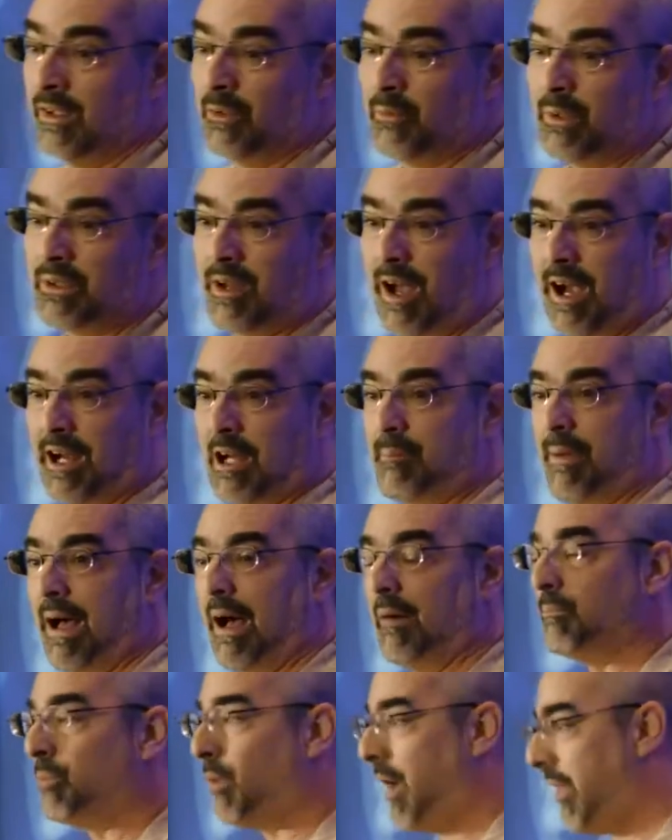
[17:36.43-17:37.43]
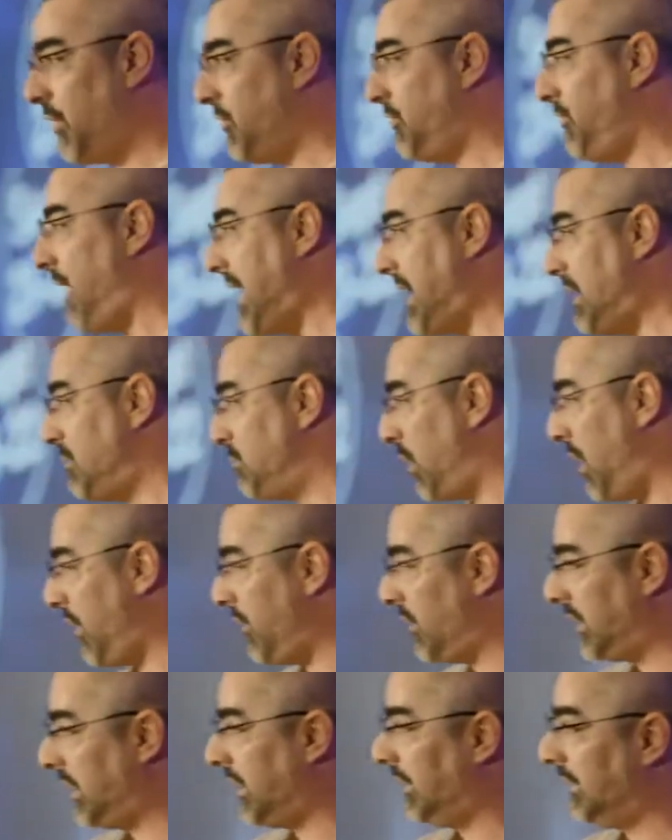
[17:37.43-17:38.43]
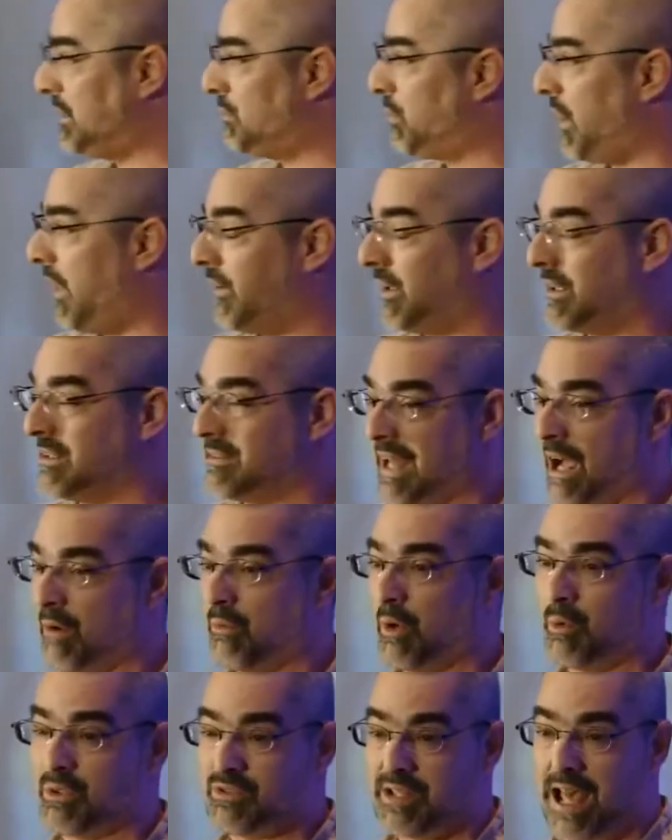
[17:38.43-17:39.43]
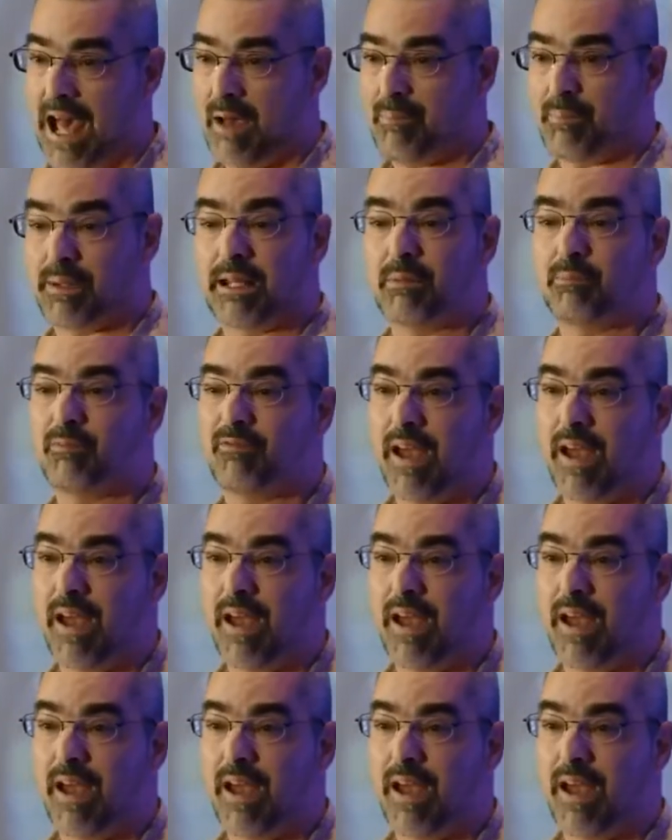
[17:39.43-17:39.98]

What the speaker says: We talk about brother fighting brother, killing brother, because that's what was happening.